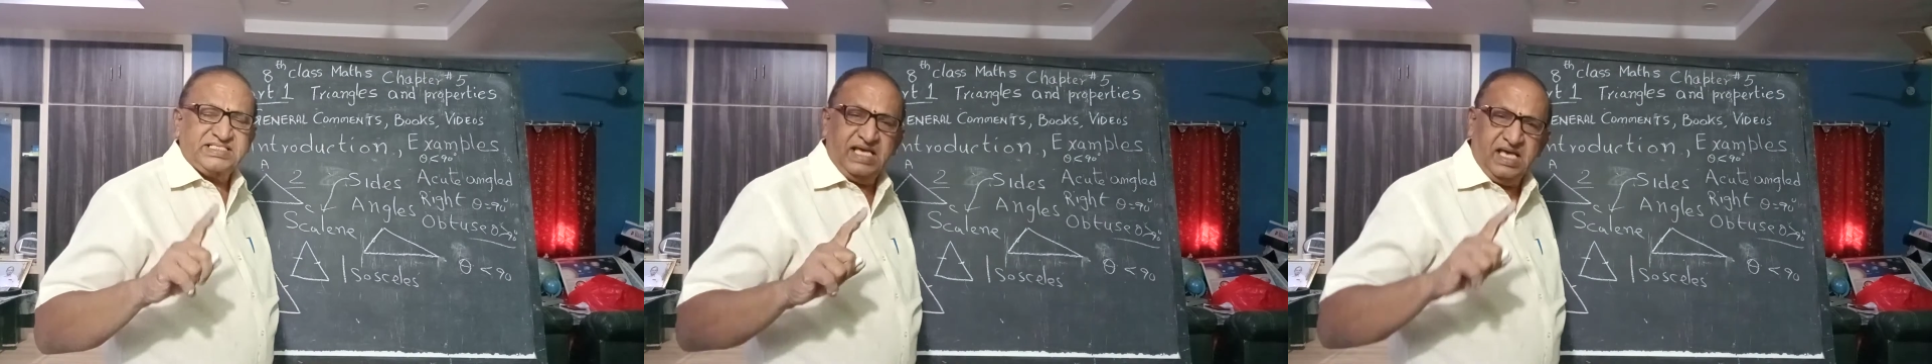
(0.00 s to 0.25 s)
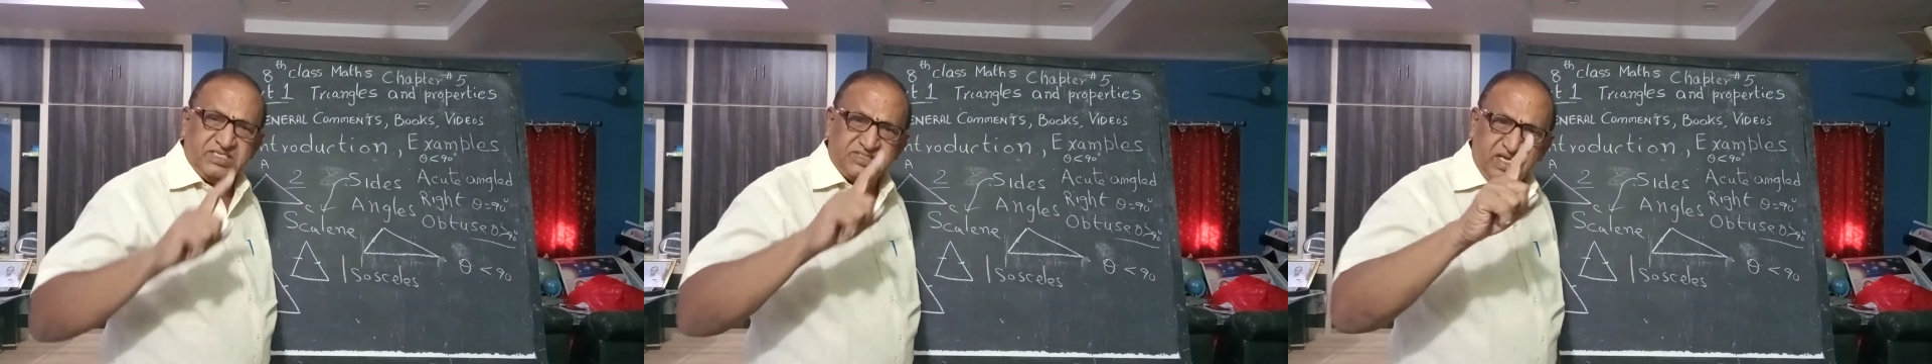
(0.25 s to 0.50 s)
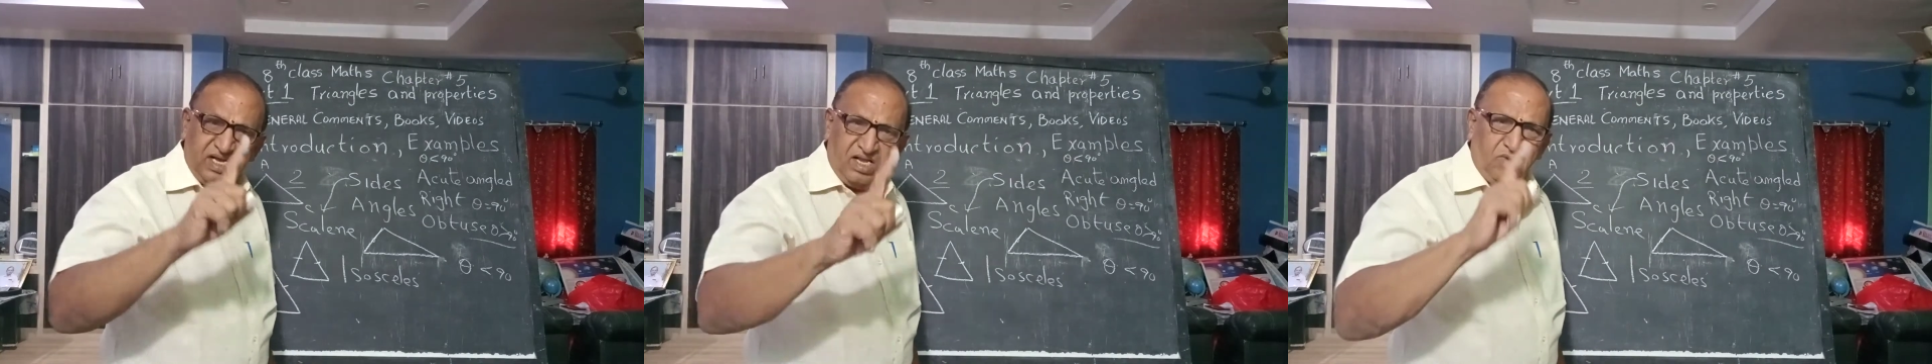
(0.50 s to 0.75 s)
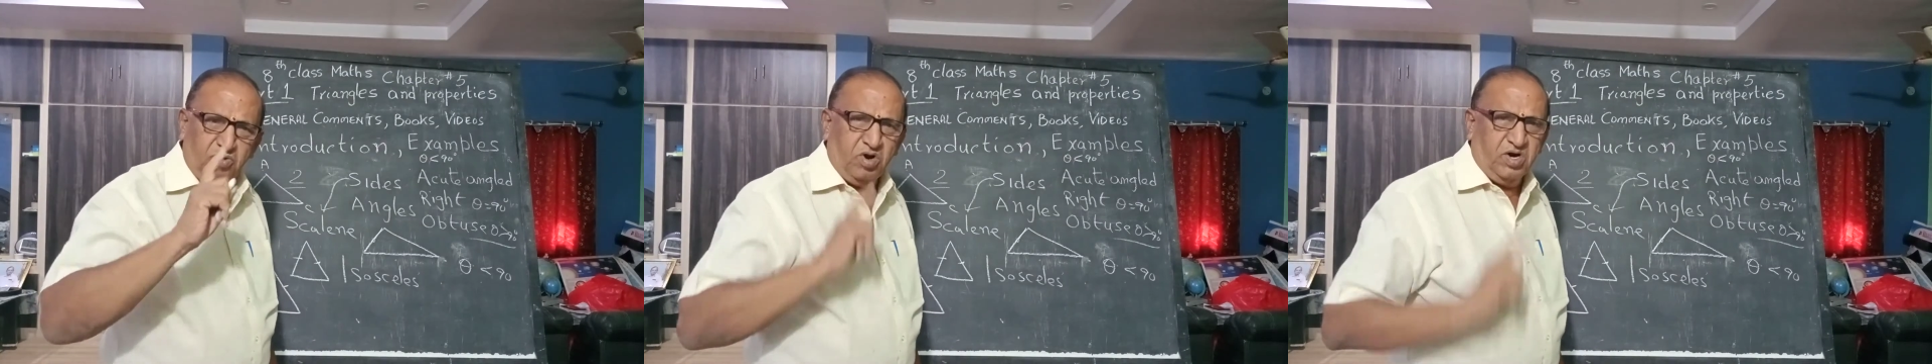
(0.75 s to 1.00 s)
say a
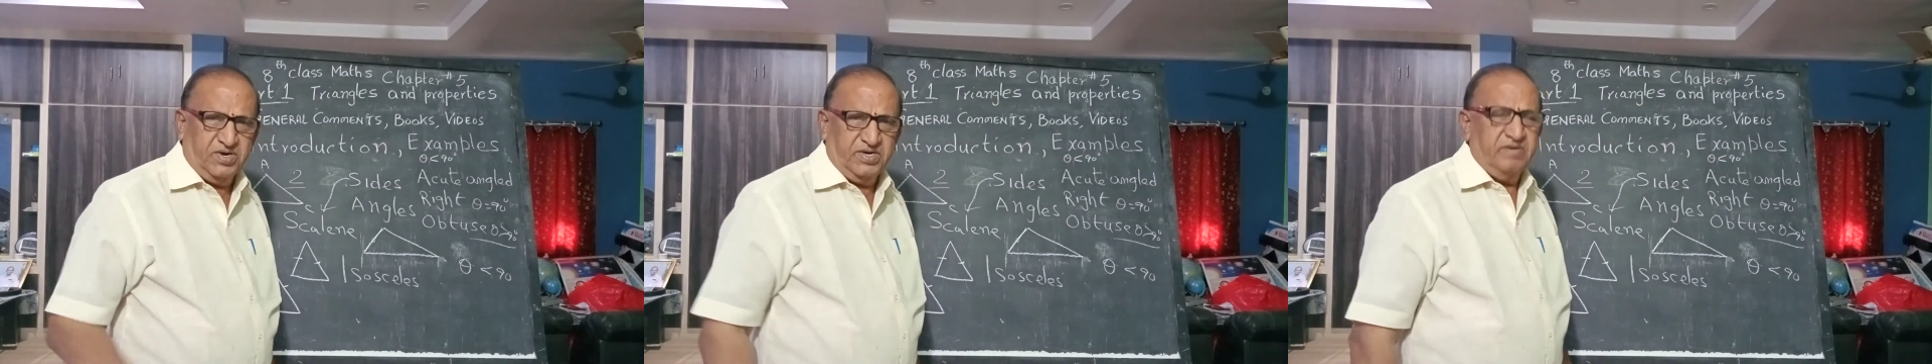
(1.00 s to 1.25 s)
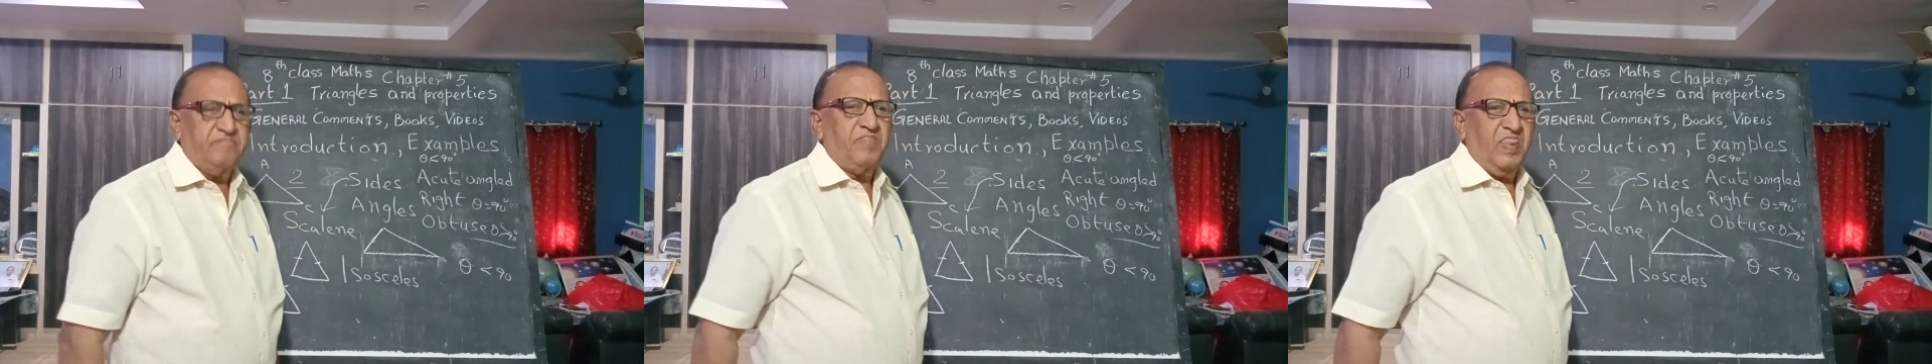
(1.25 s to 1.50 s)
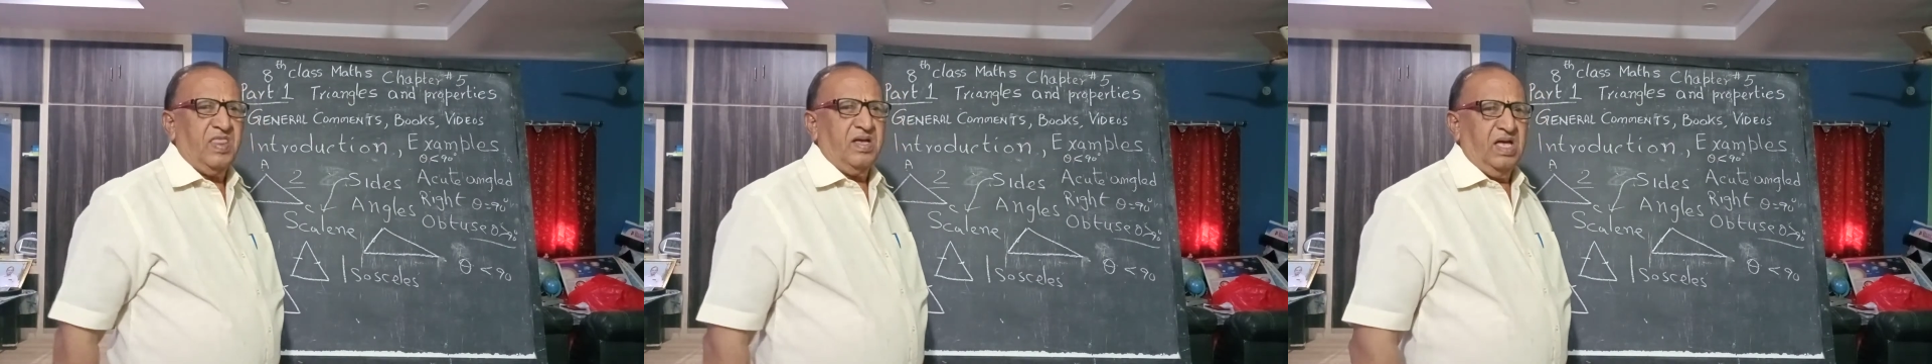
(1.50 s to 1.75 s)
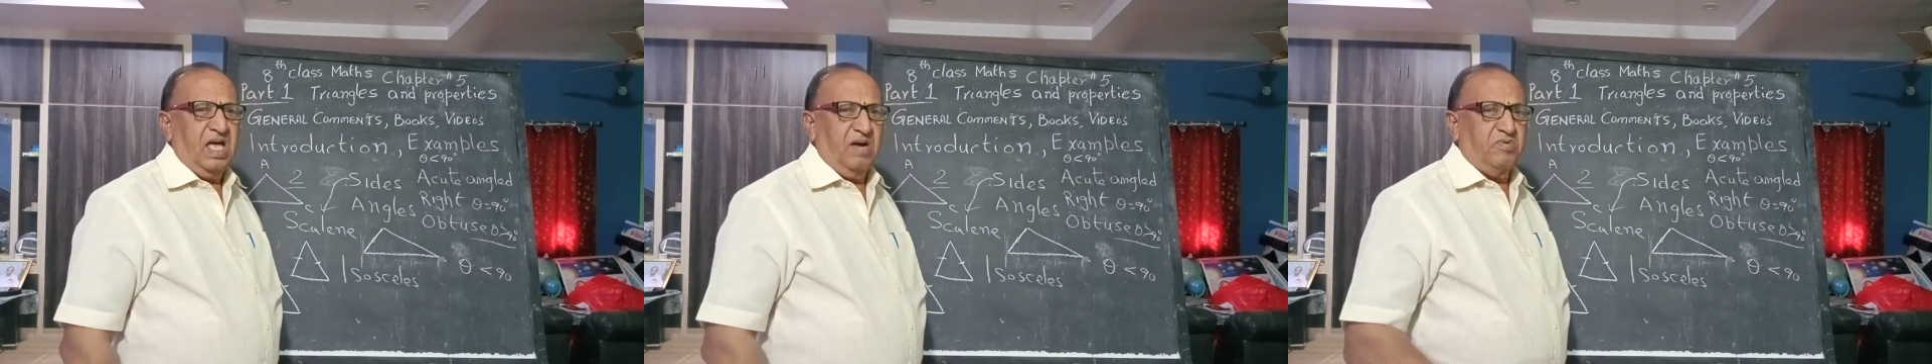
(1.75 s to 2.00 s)
single word
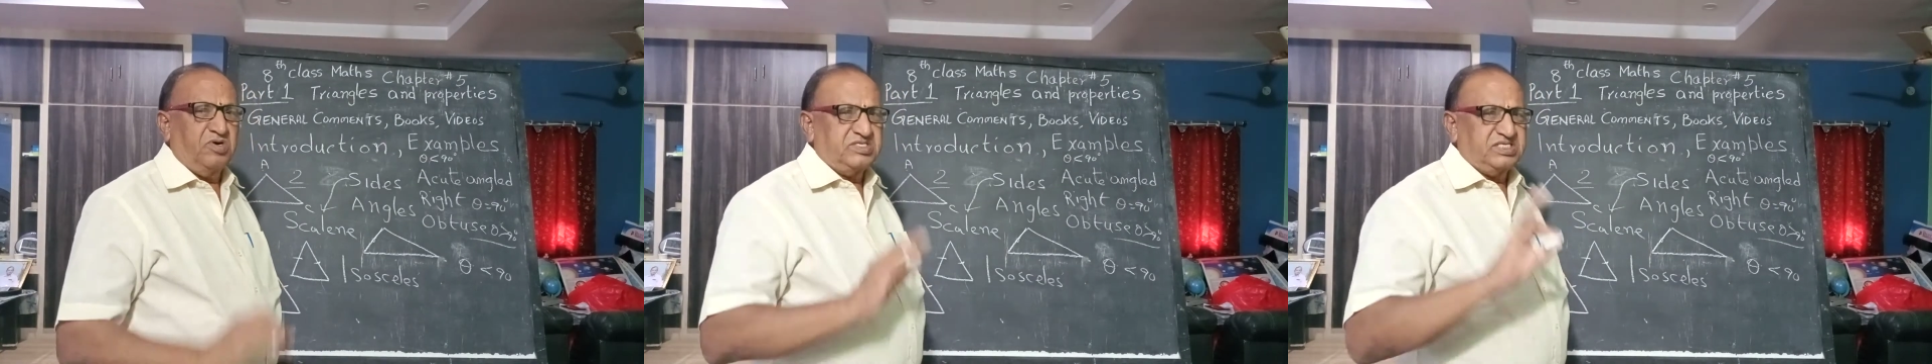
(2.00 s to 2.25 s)
about